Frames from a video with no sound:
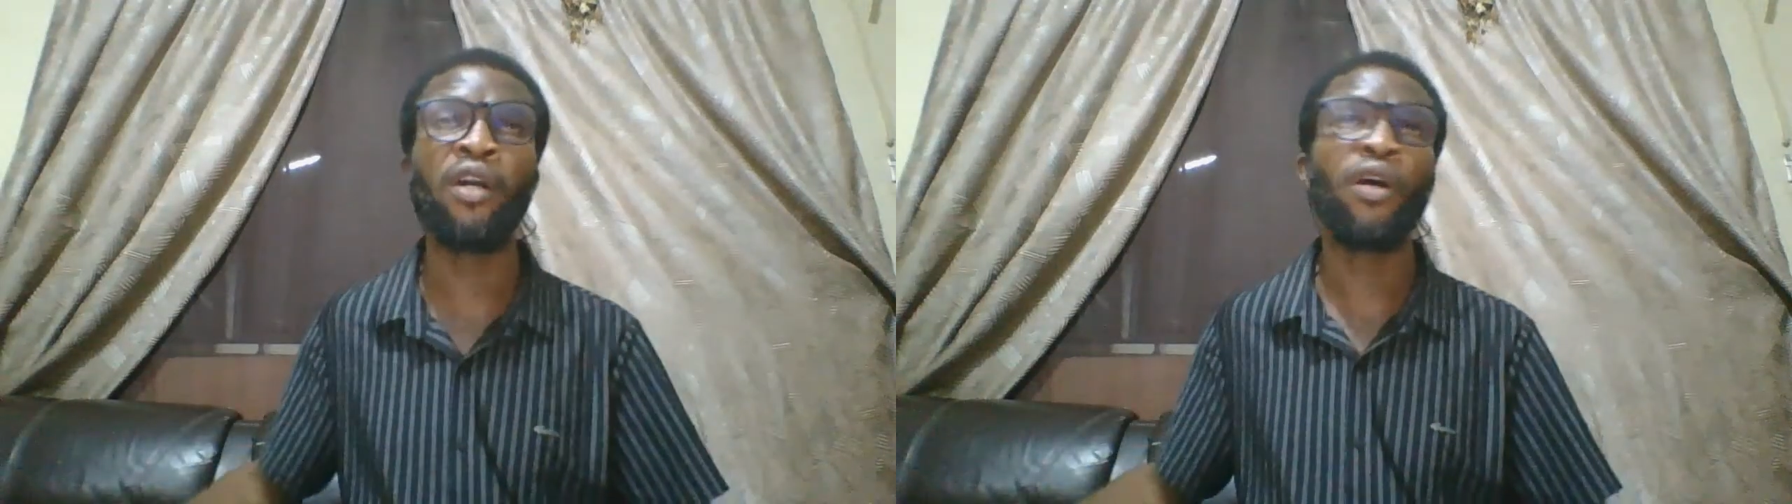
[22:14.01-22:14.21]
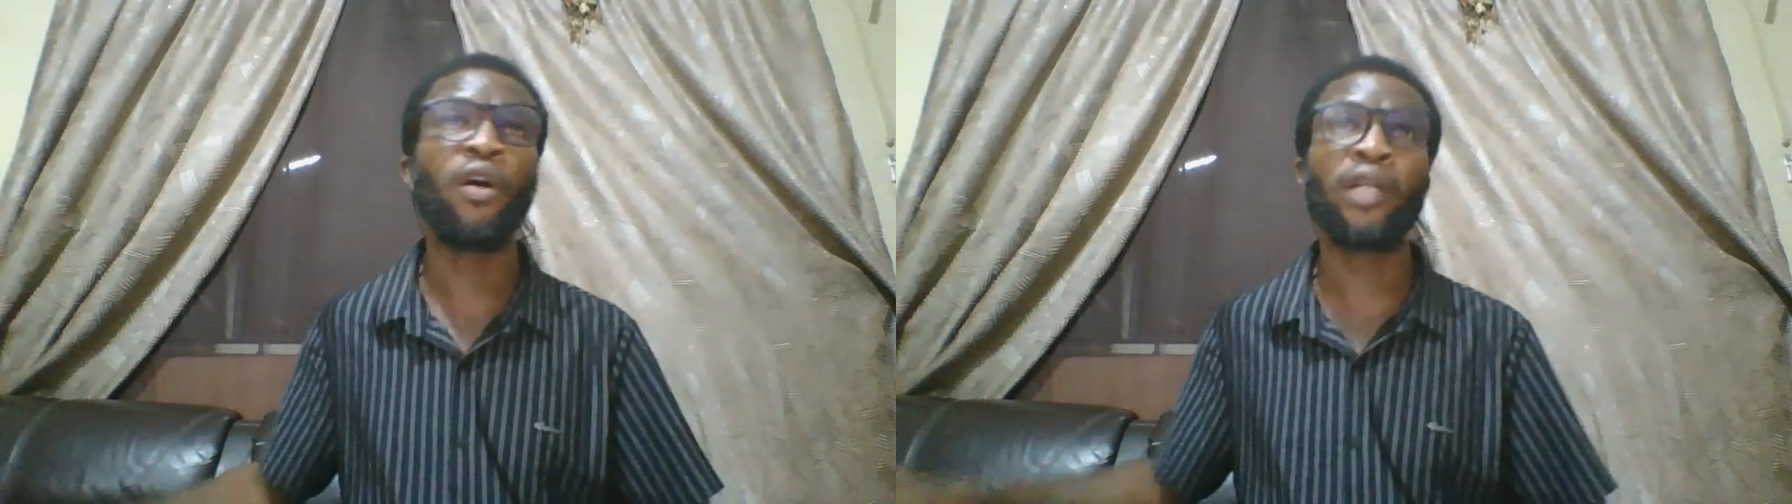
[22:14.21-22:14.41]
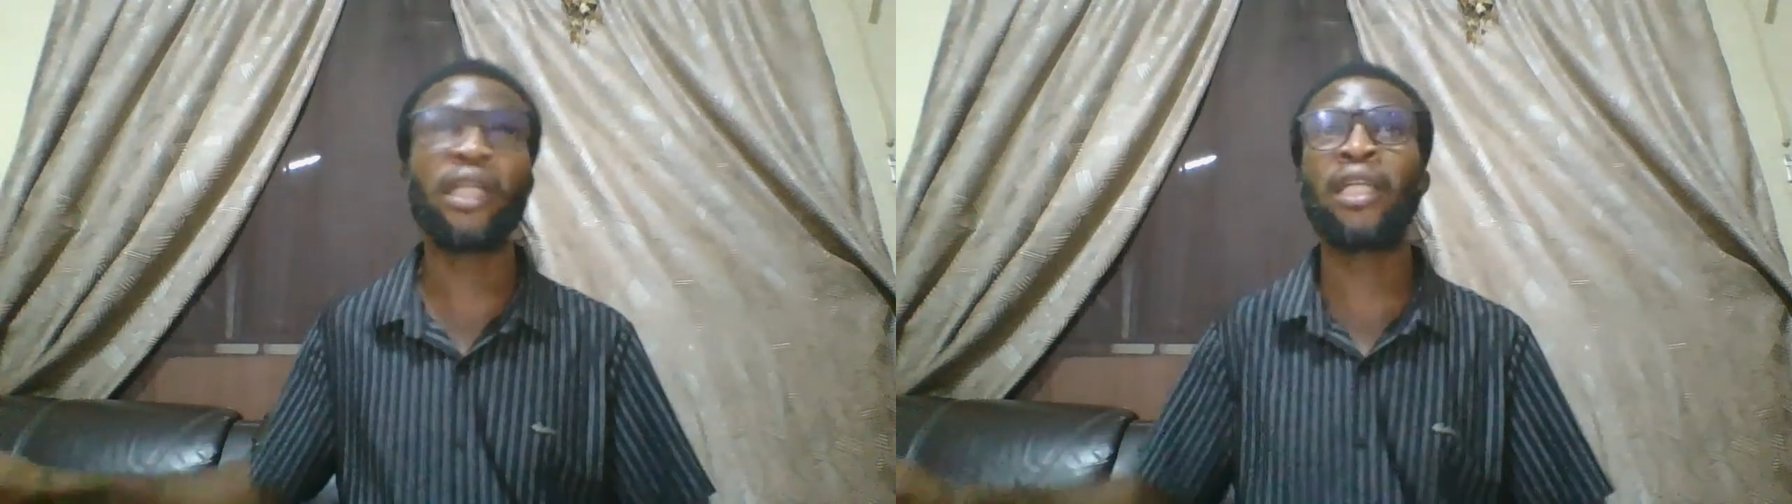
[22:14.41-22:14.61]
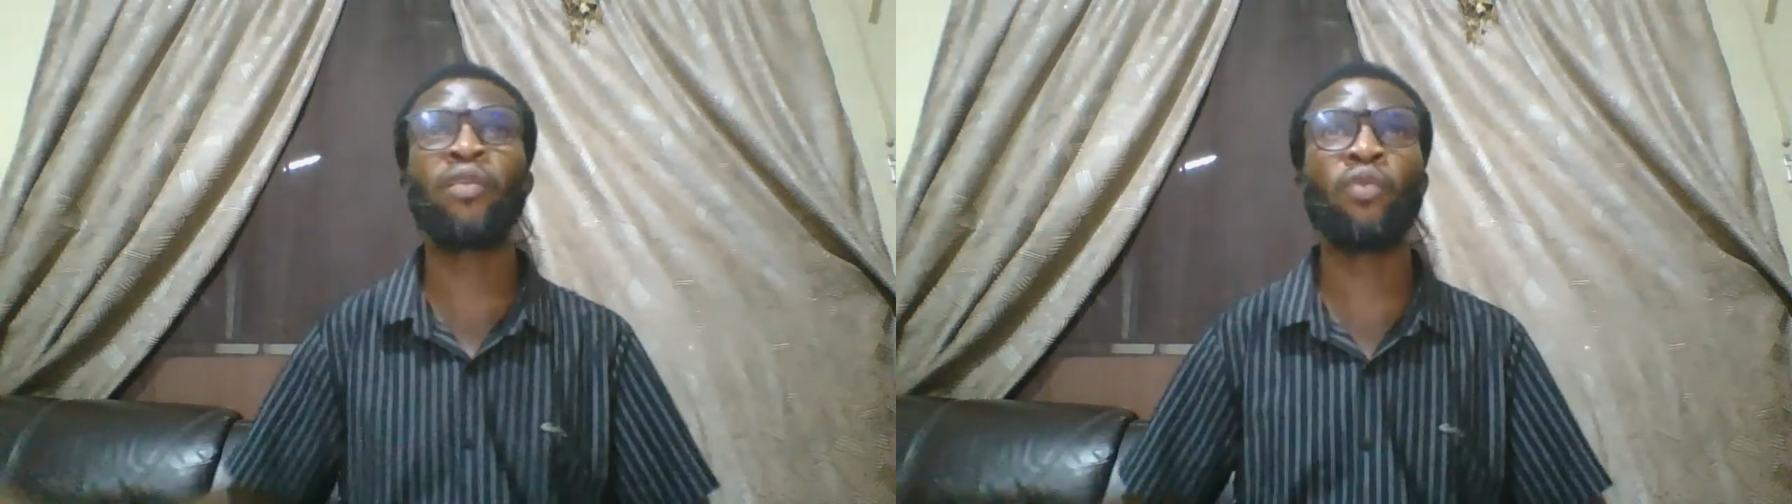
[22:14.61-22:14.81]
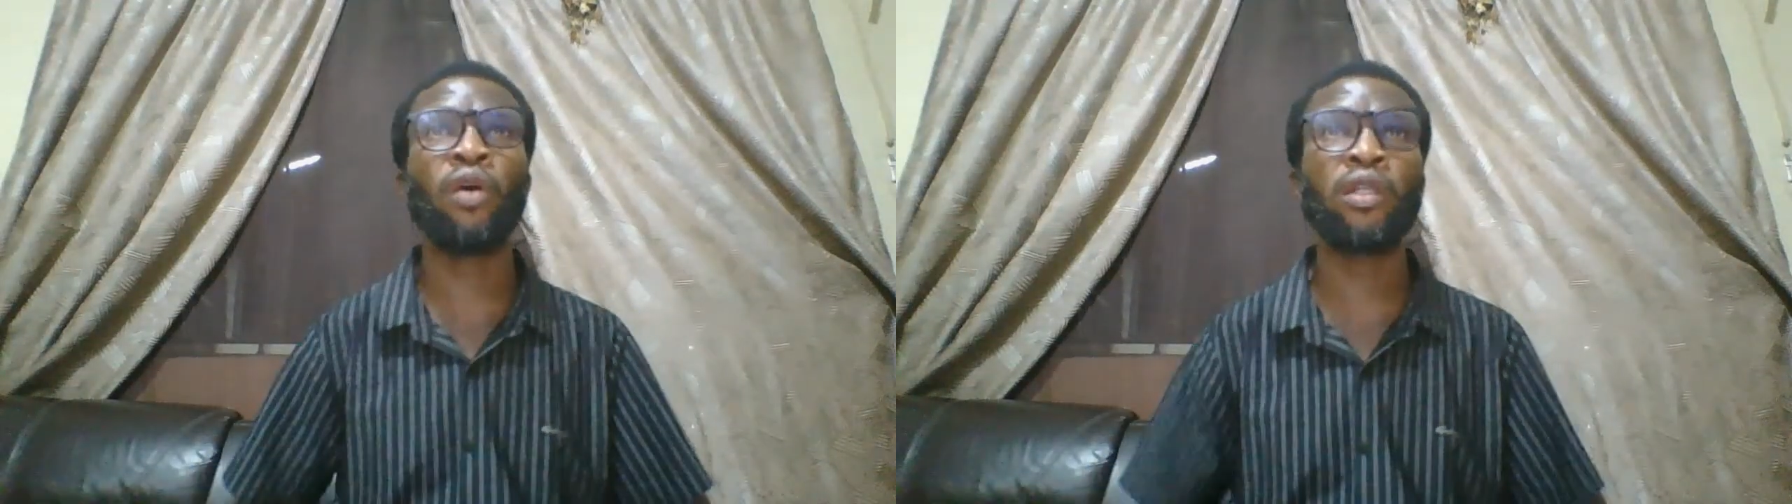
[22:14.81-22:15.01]
other than
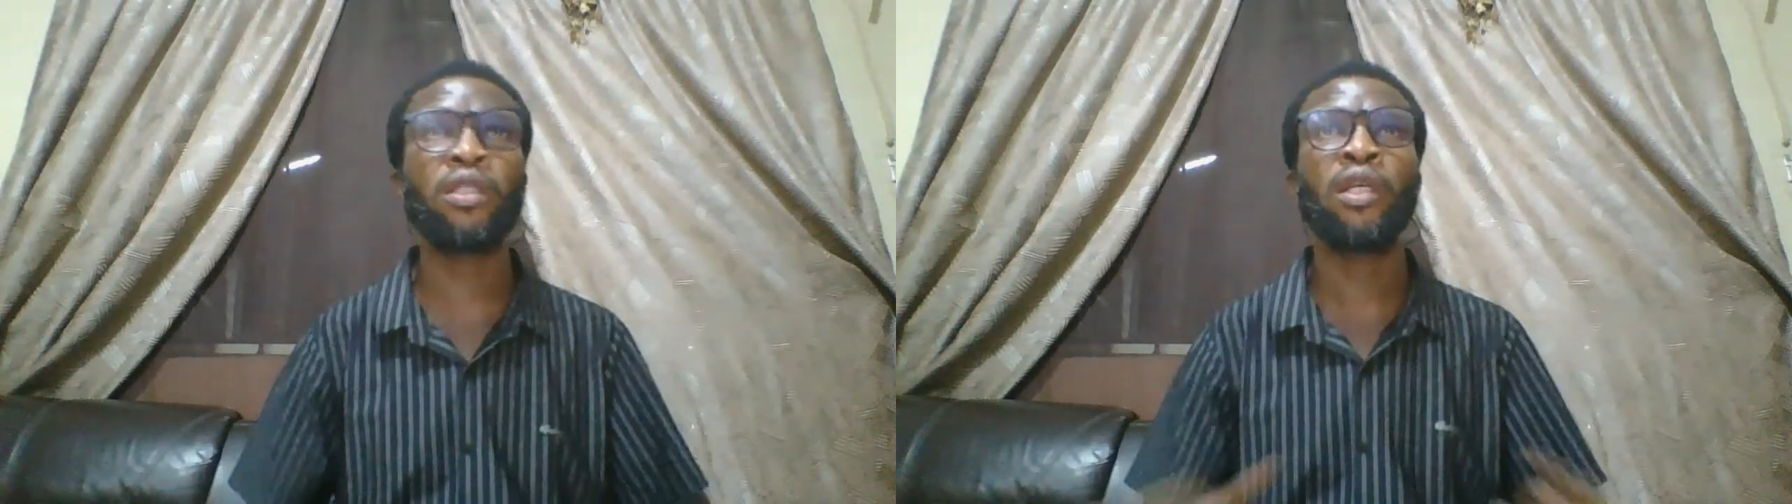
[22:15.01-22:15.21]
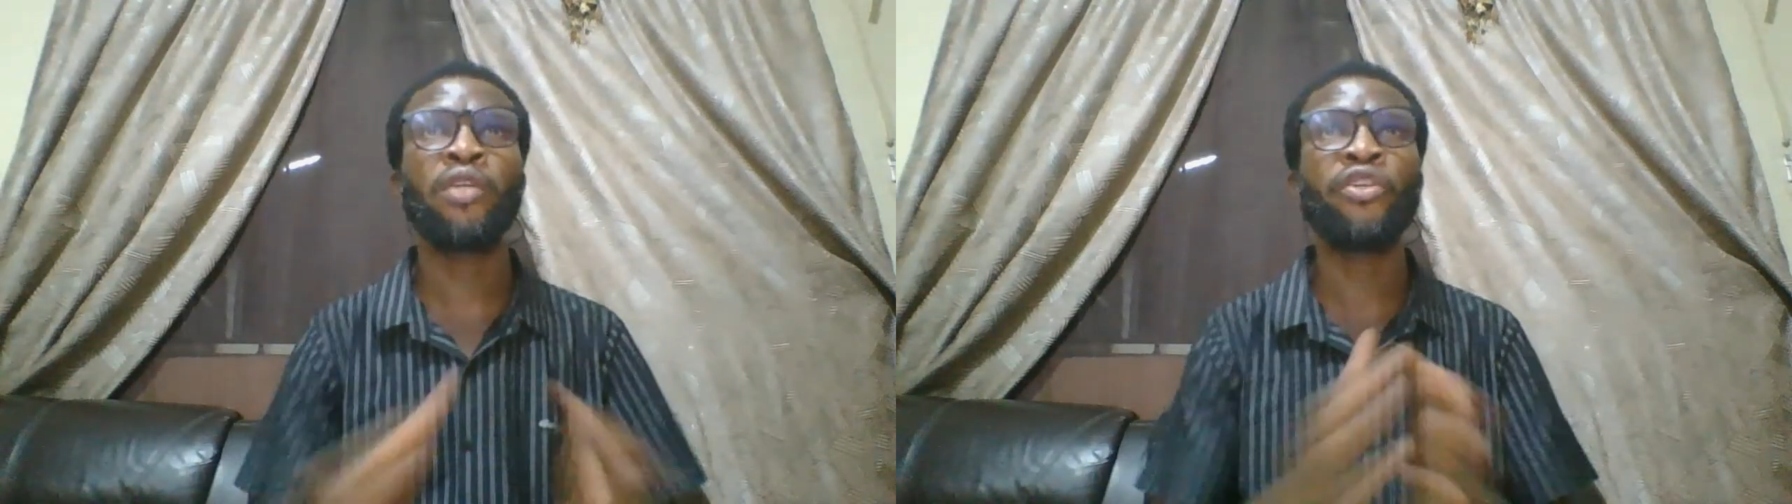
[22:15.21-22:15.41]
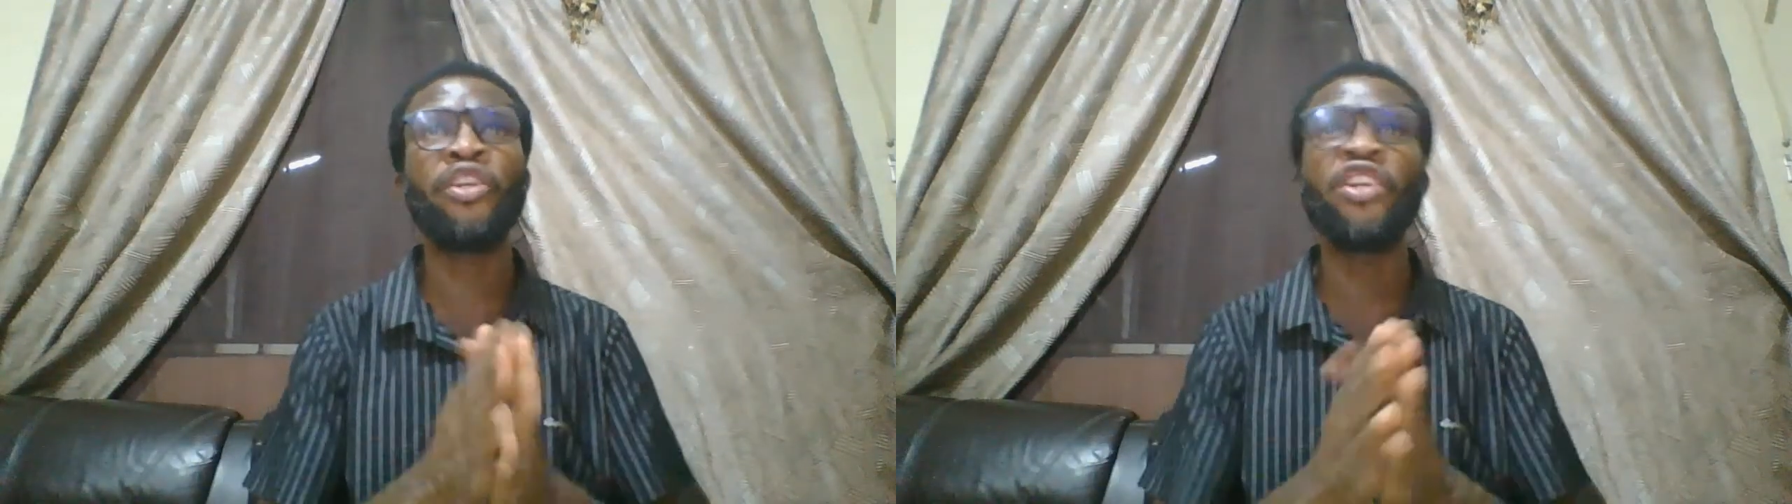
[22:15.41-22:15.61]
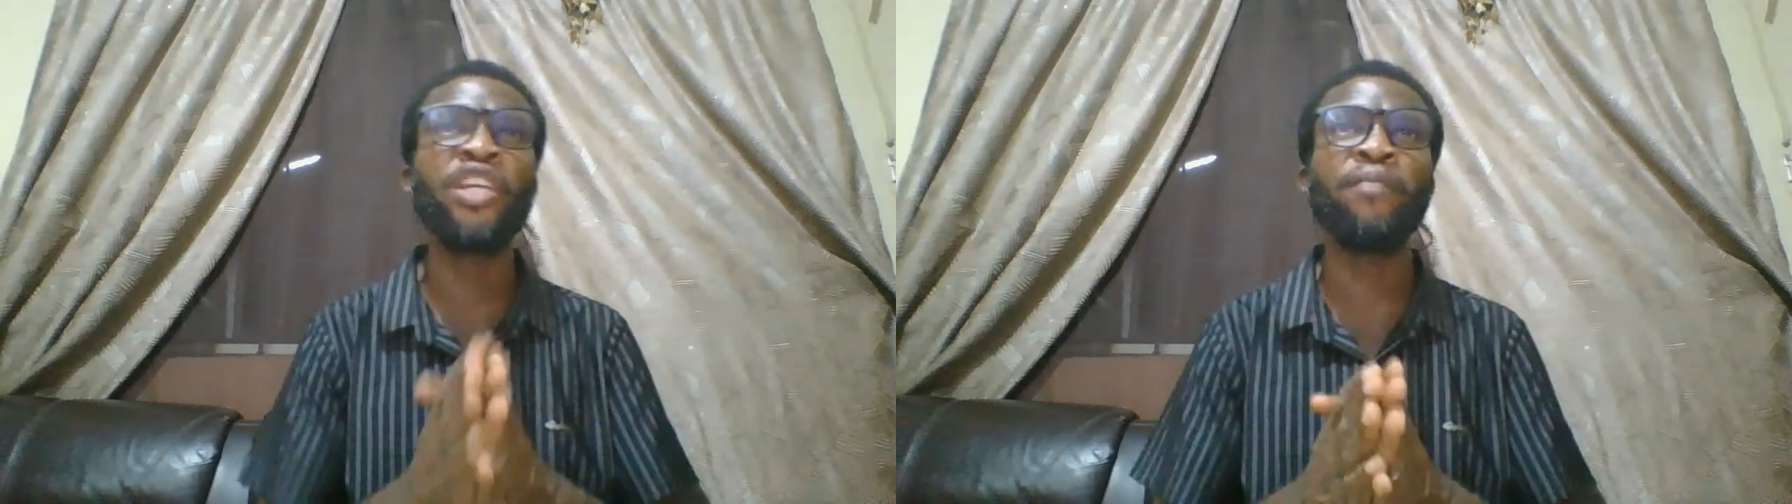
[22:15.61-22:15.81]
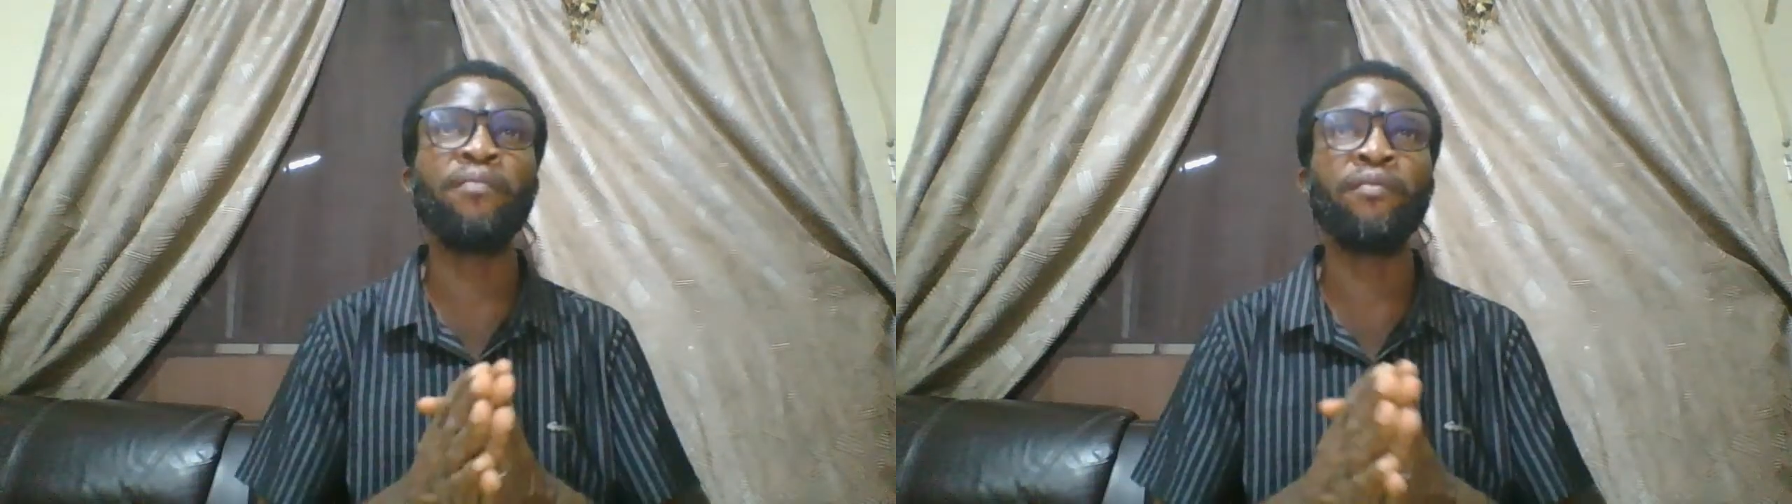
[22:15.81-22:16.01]
what the
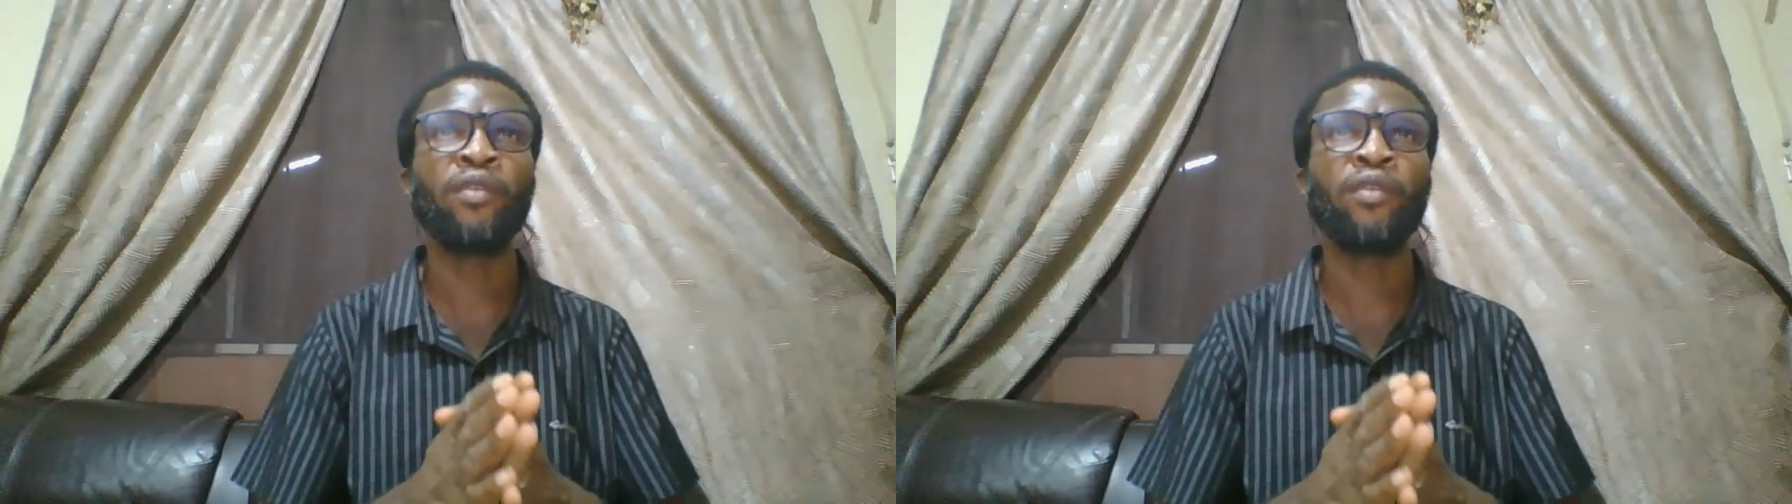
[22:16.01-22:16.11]
neem,